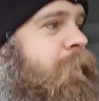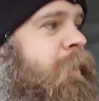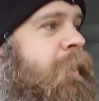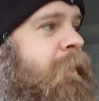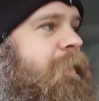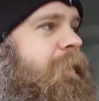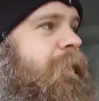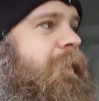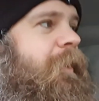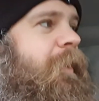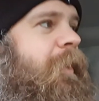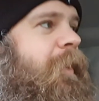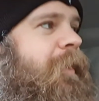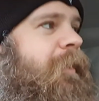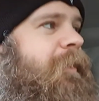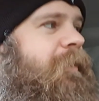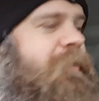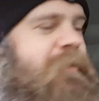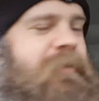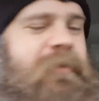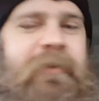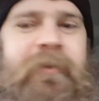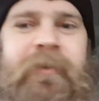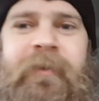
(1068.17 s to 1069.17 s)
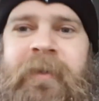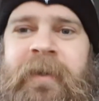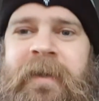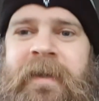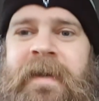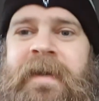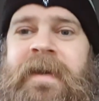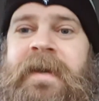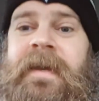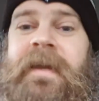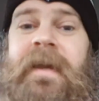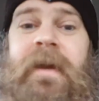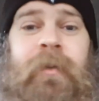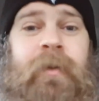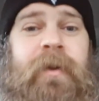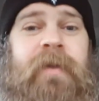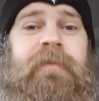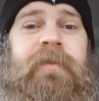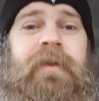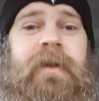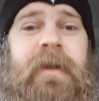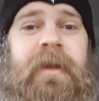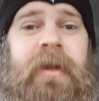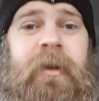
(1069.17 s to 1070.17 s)
The lot. So yeah,
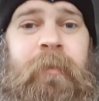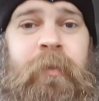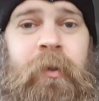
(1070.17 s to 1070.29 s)
wherever you get your